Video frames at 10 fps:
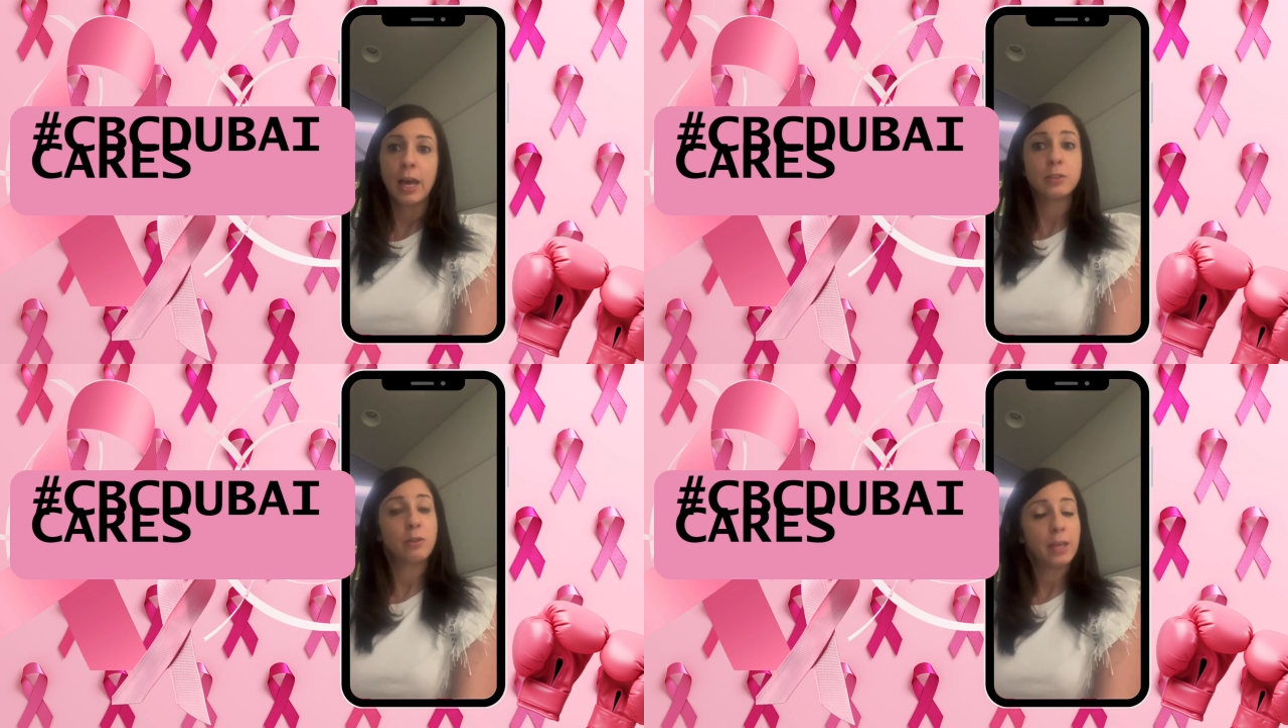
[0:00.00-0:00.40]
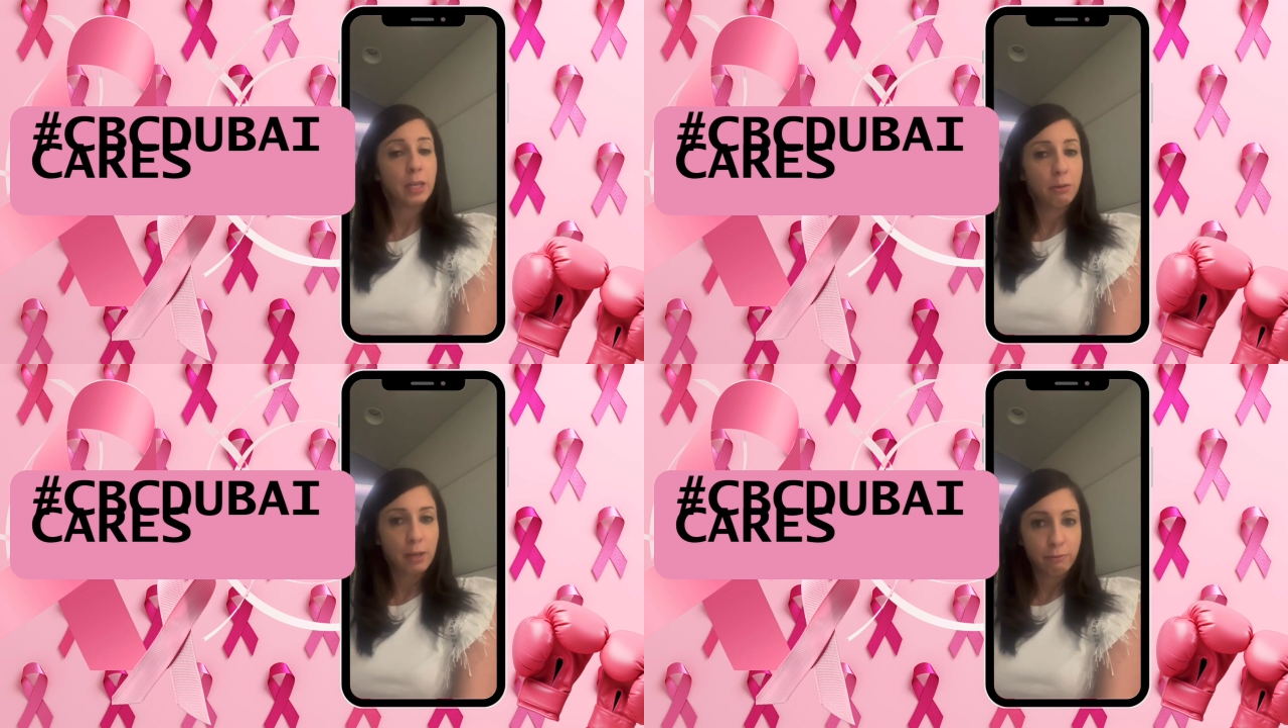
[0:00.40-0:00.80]
So
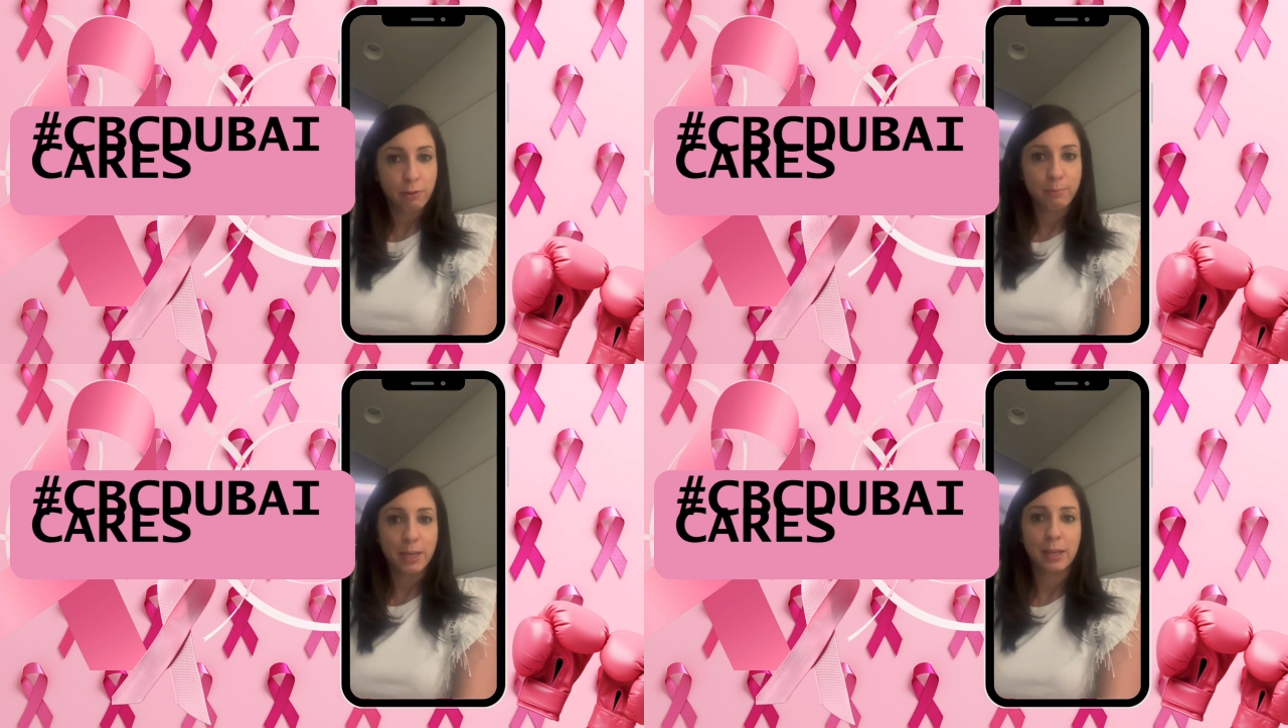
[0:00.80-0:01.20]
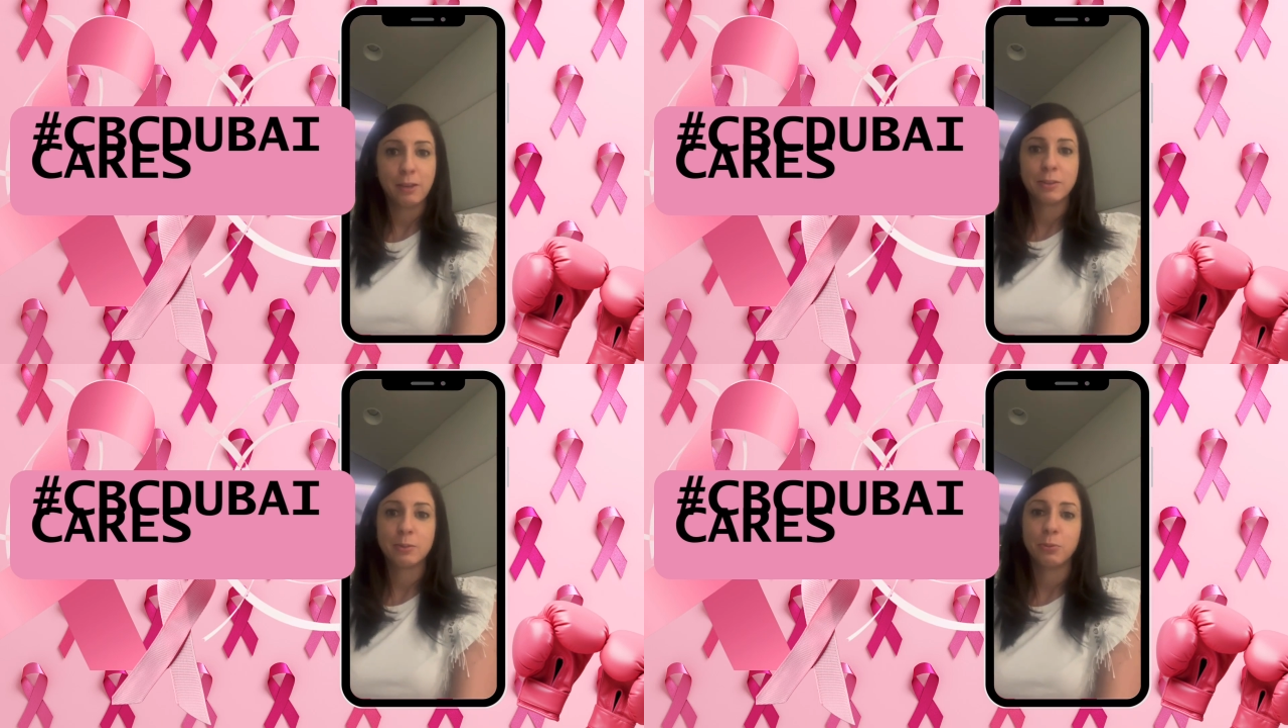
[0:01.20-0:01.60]
thank you again for being
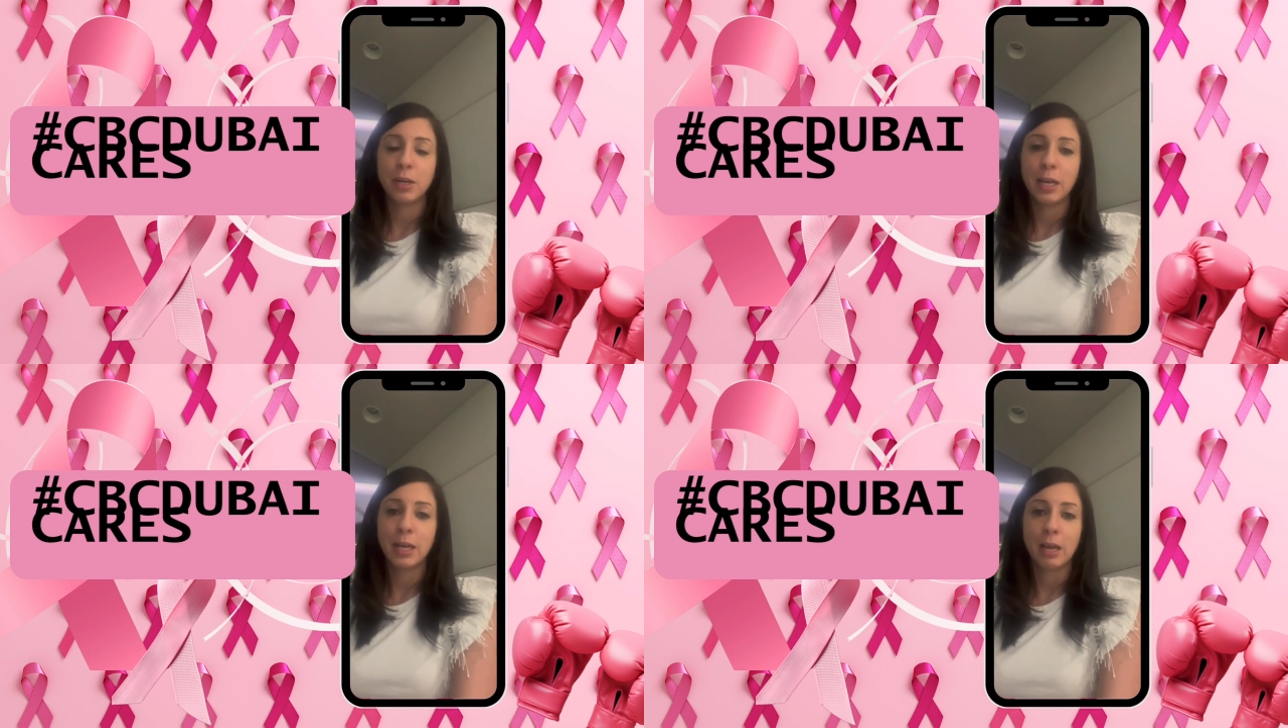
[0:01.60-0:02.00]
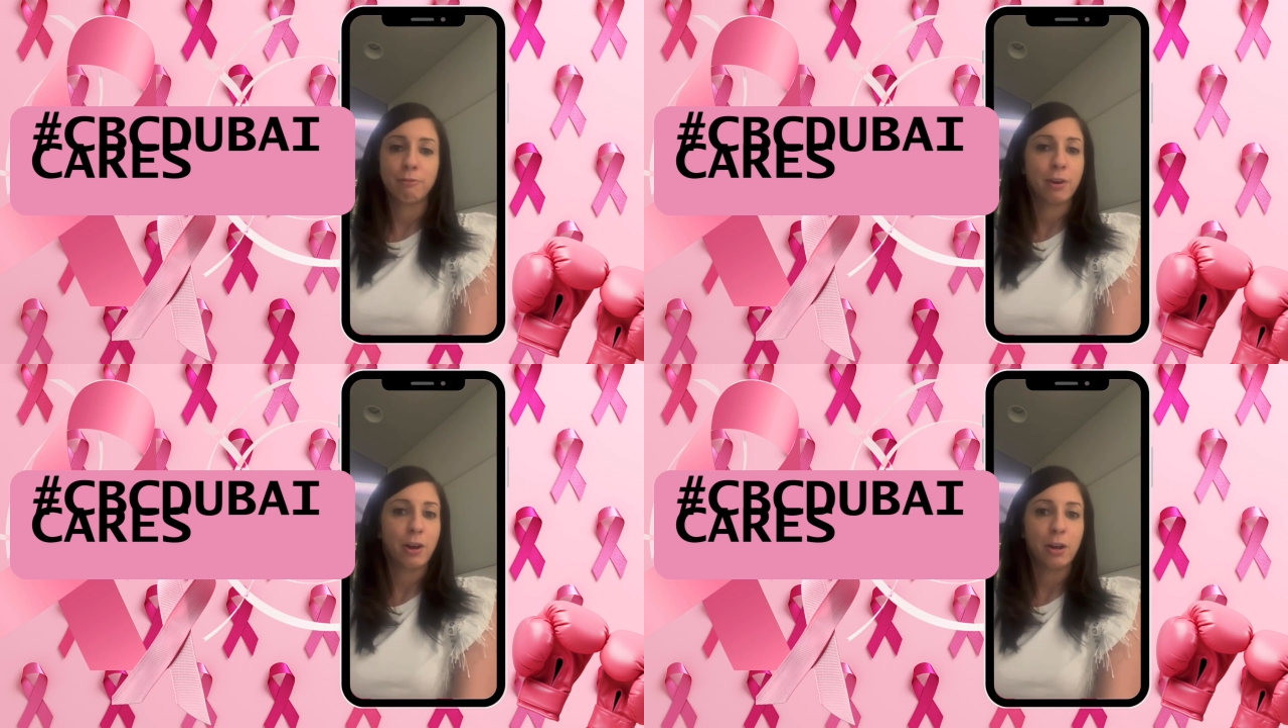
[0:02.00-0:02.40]
here this morning and
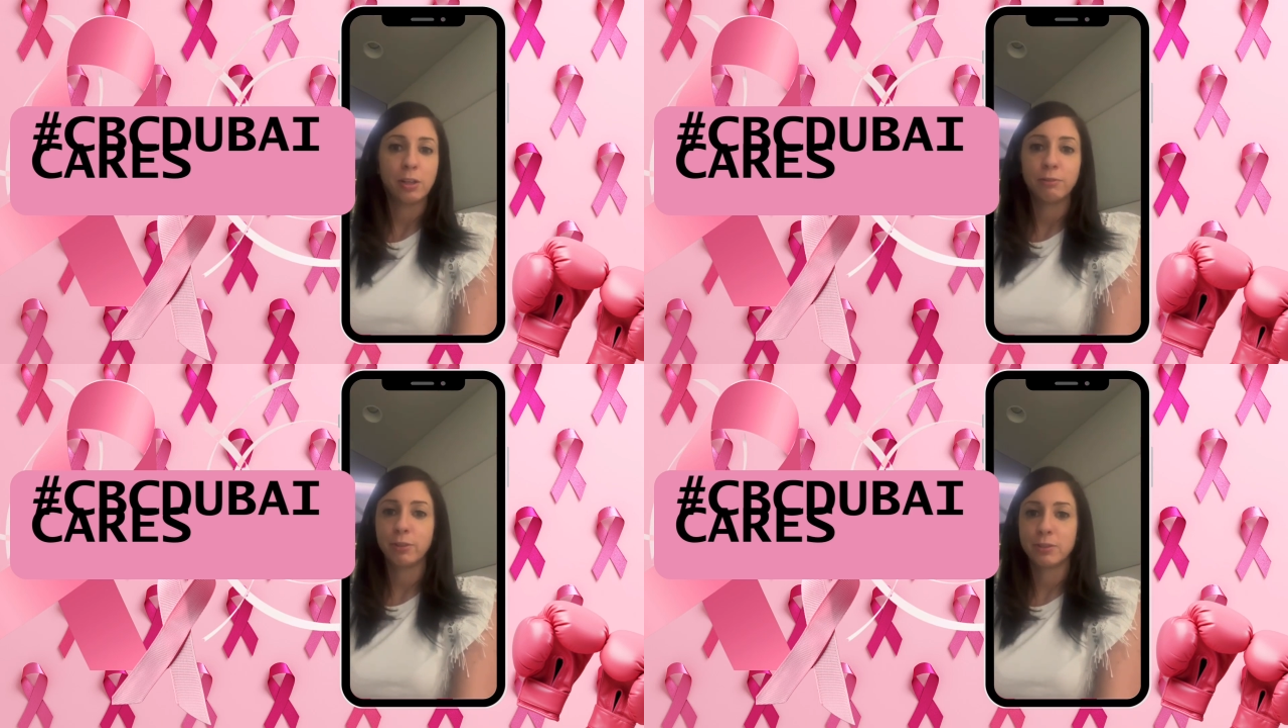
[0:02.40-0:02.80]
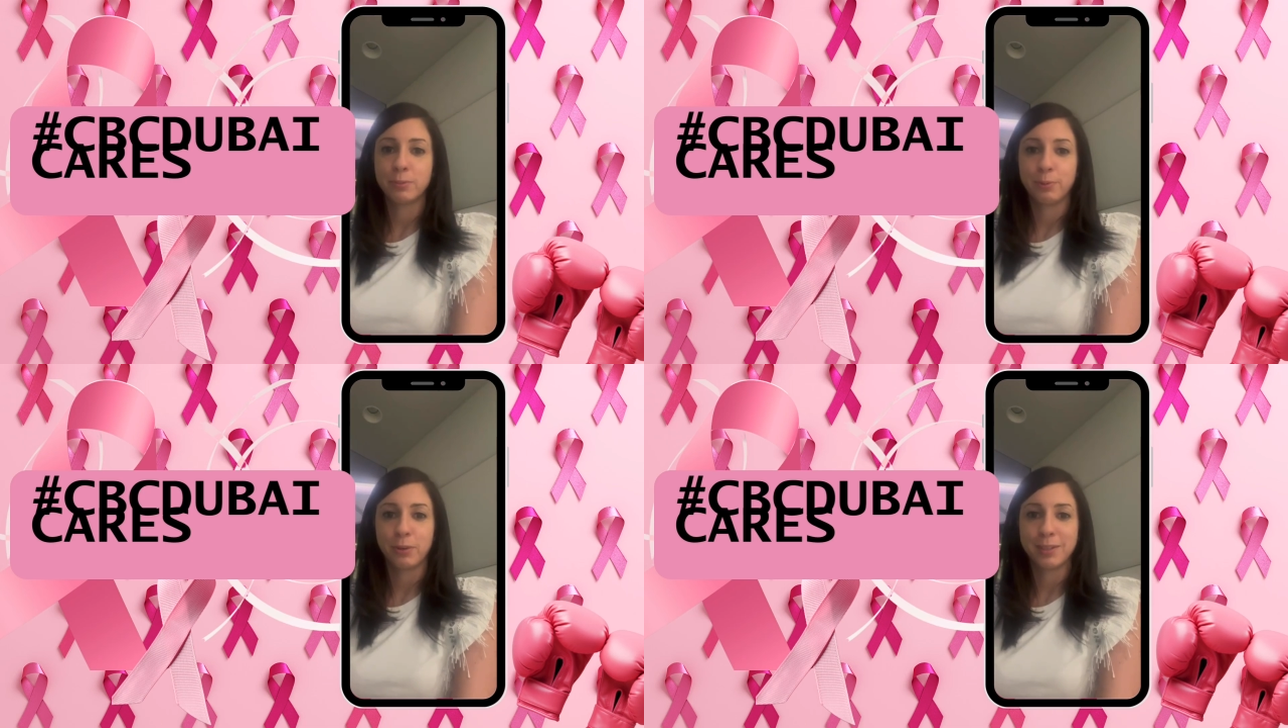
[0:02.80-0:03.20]
for all of your
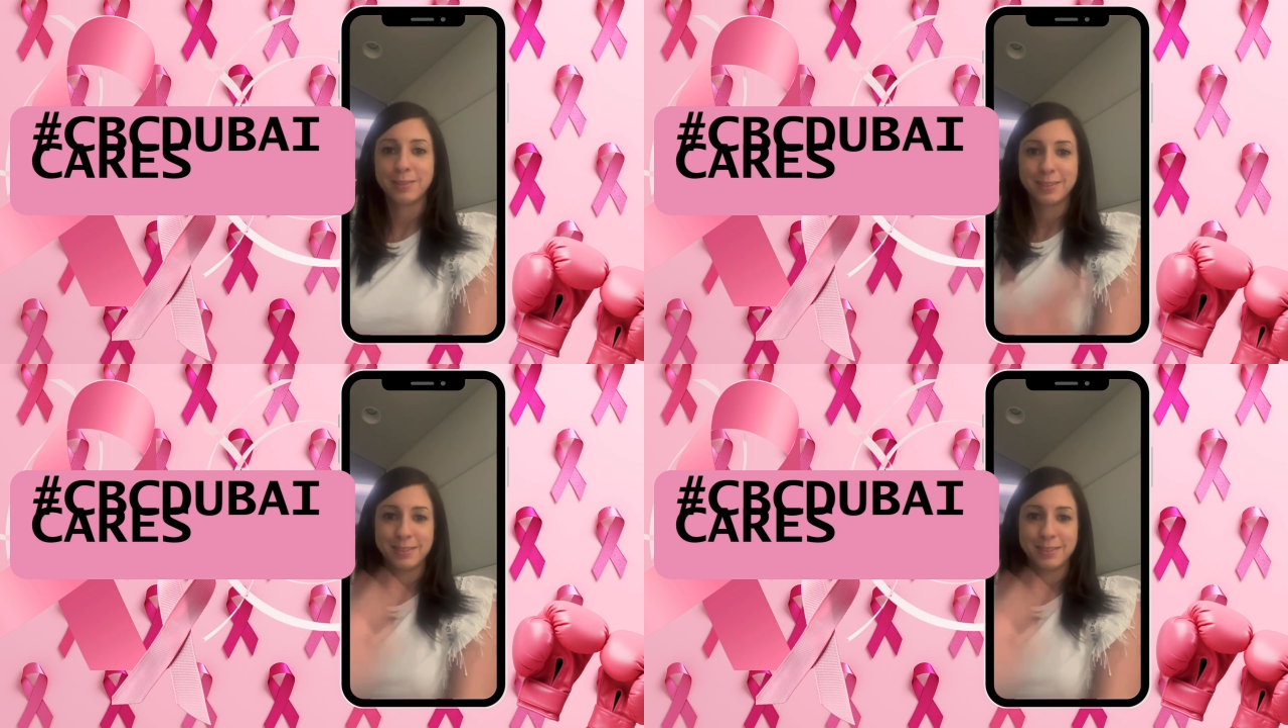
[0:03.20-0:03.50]
support.